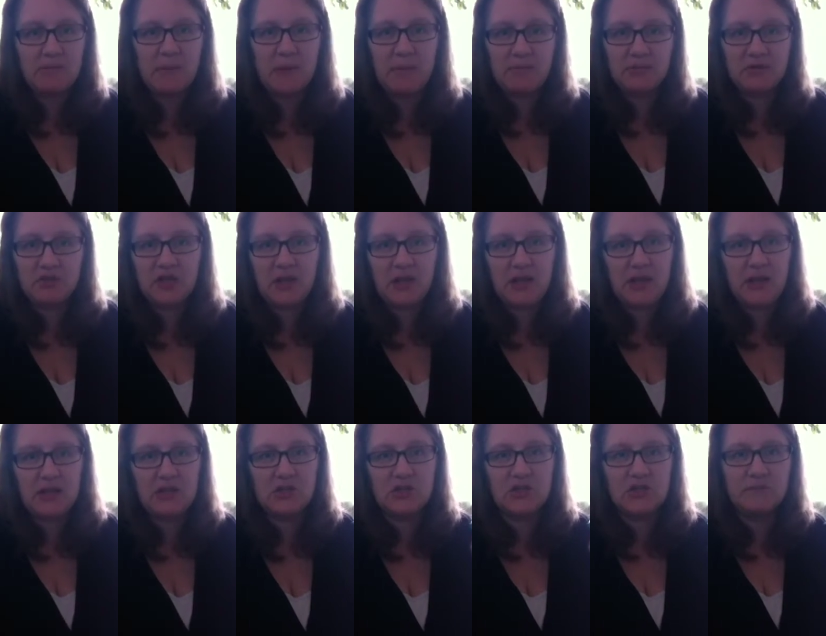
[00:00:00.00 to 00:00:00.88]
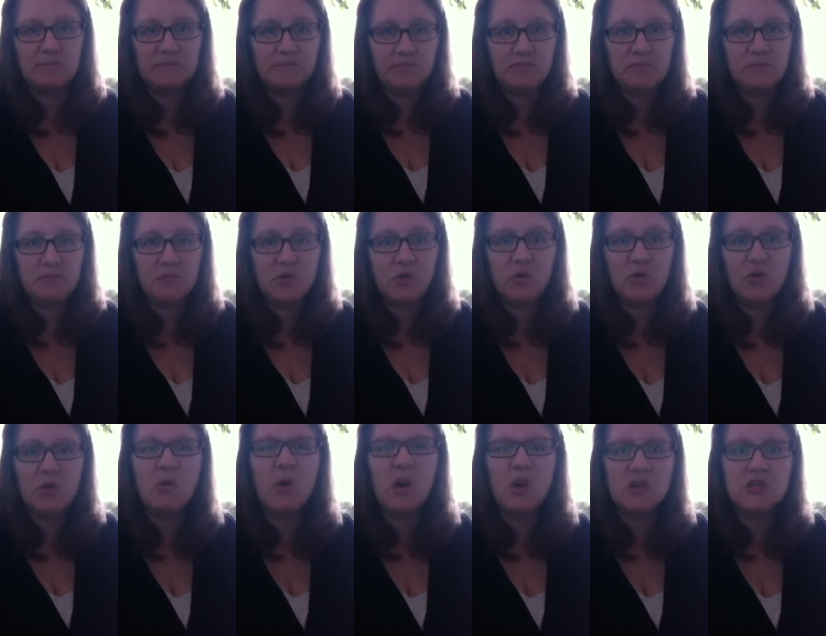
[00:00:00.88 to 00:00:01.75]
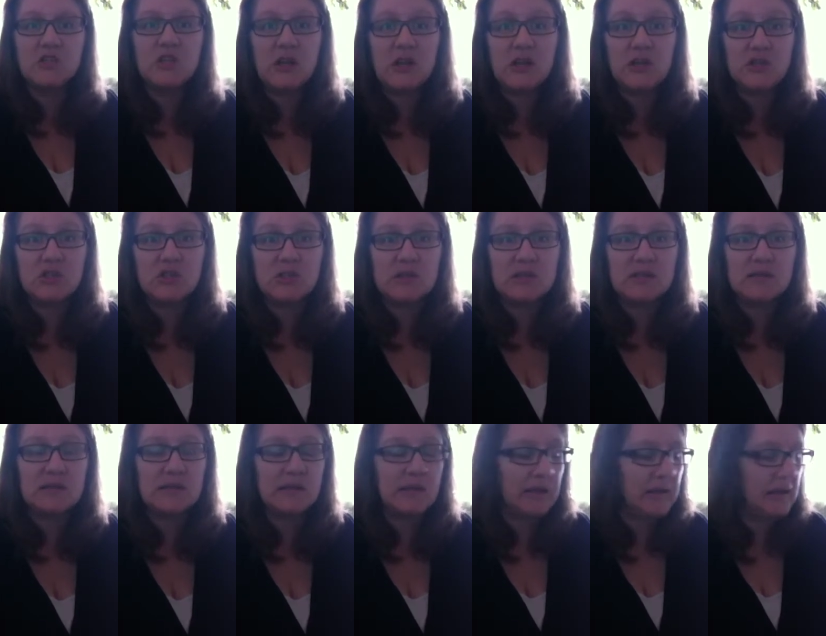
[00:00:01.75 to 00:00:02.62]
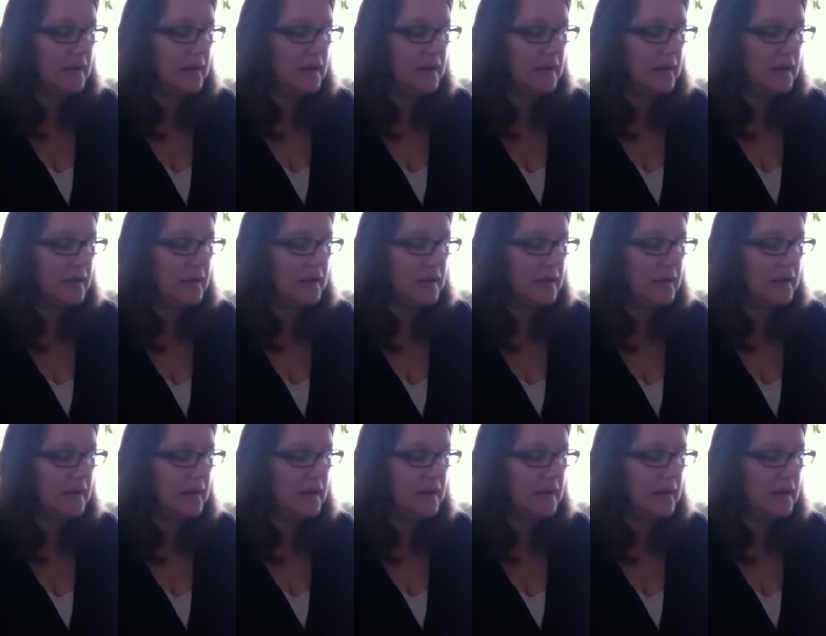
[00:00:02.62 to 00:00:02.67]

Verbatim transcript: people change, who you are changes.